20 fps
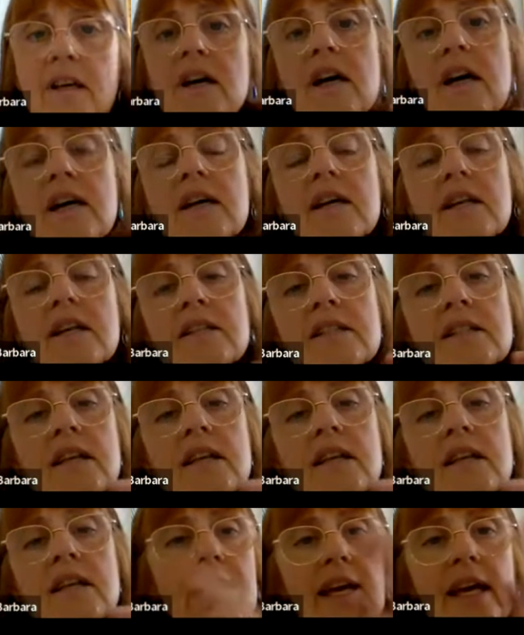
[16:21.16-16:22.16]
And
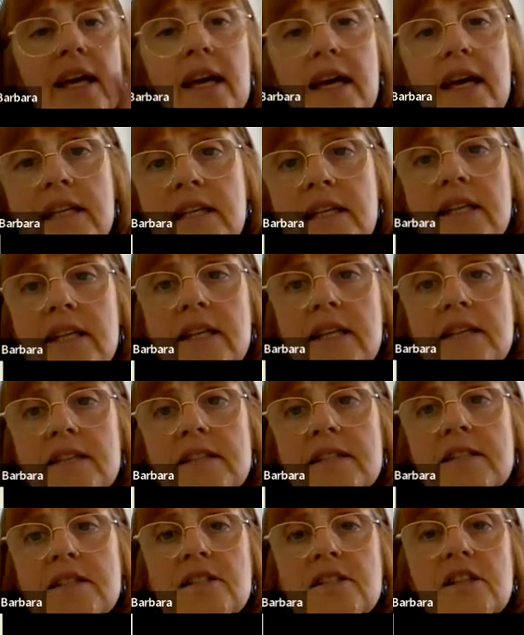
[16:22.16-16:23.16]
again,
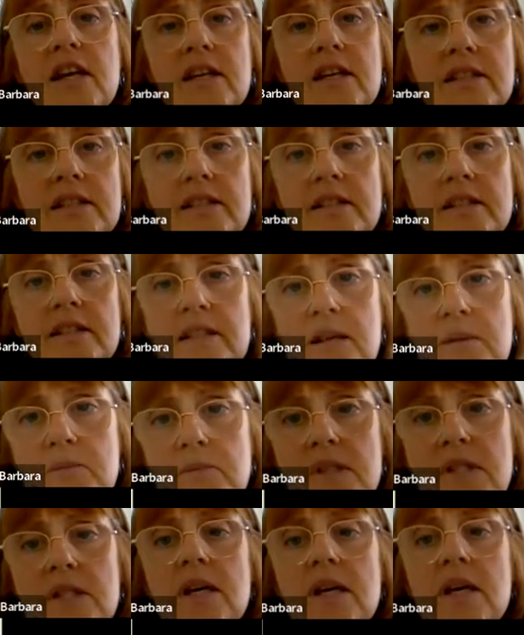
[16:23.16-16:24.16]
this just
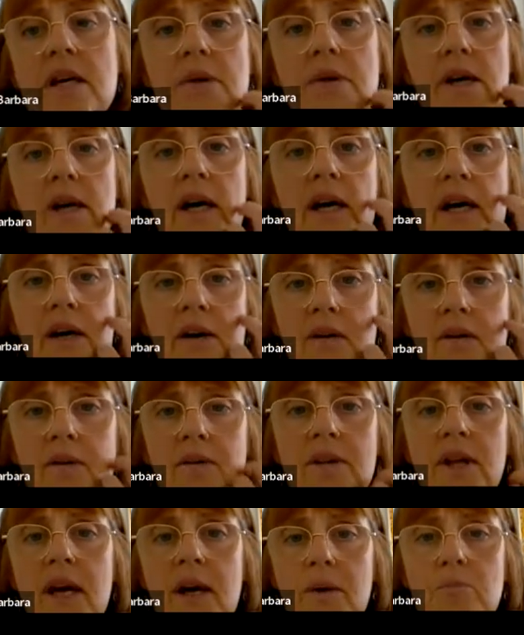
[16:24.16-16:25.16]
sums up how
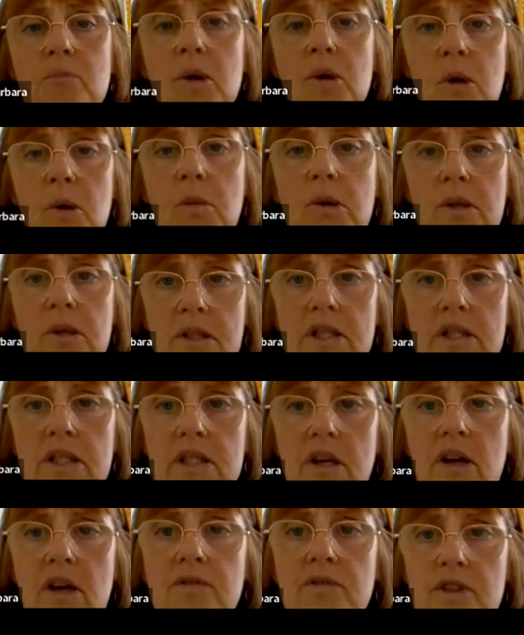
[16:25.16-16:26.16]
that moment
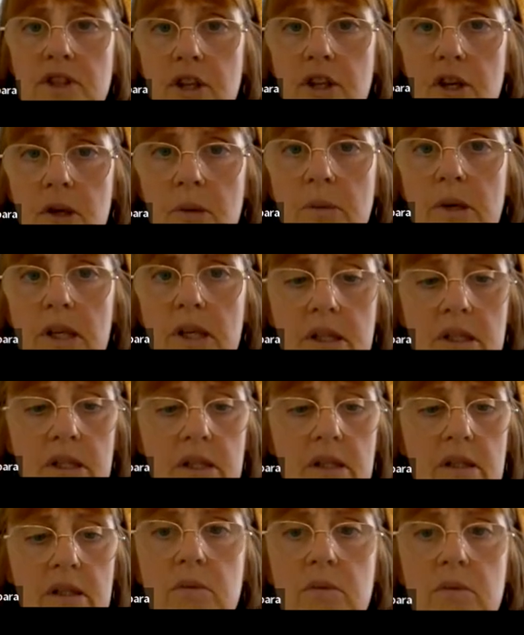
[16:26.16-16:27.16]
of trauma
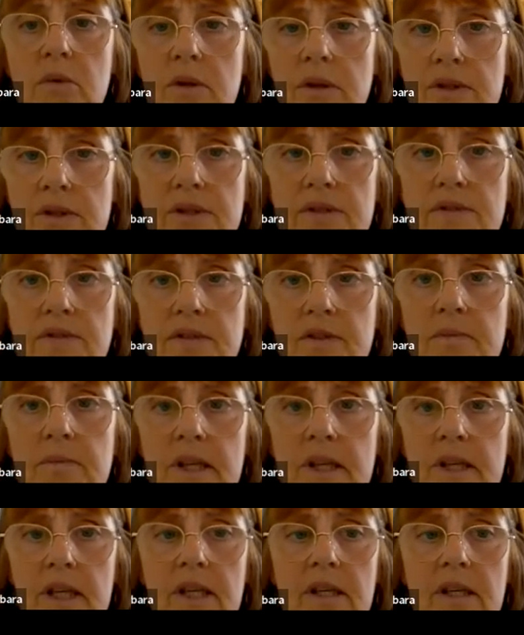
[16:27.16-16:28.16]
was for
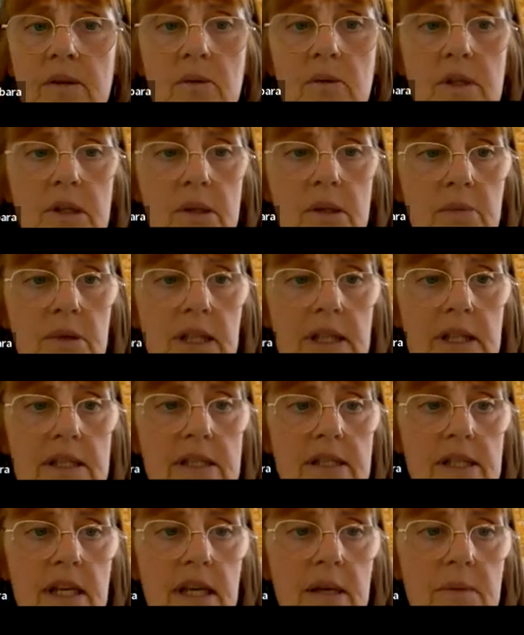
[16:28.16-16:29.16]
me when the
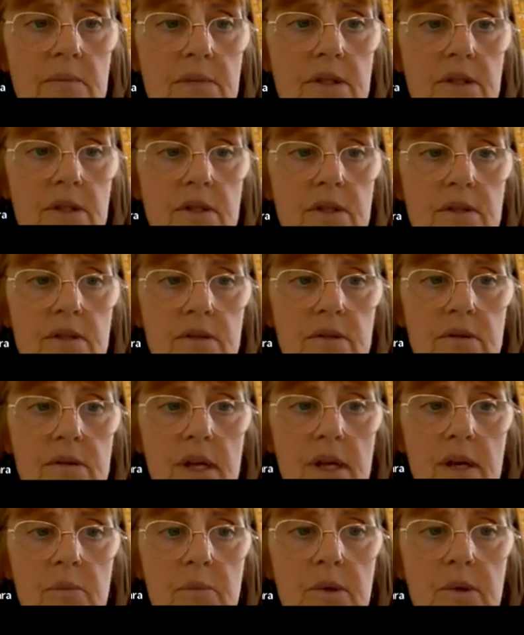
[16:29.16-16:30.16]
police came to the door
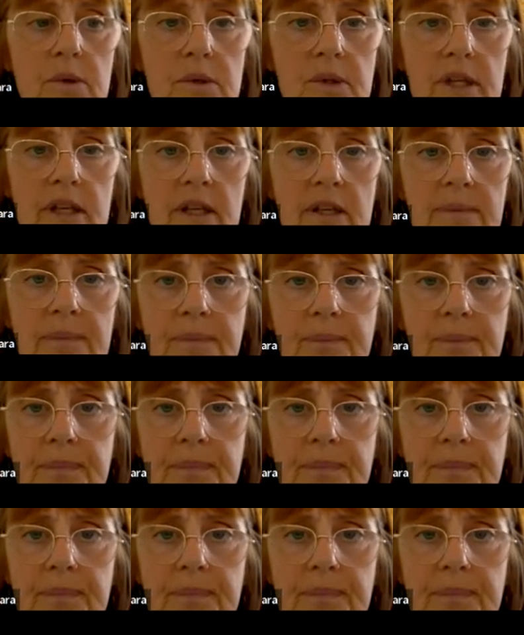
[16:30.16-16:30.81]
that morning.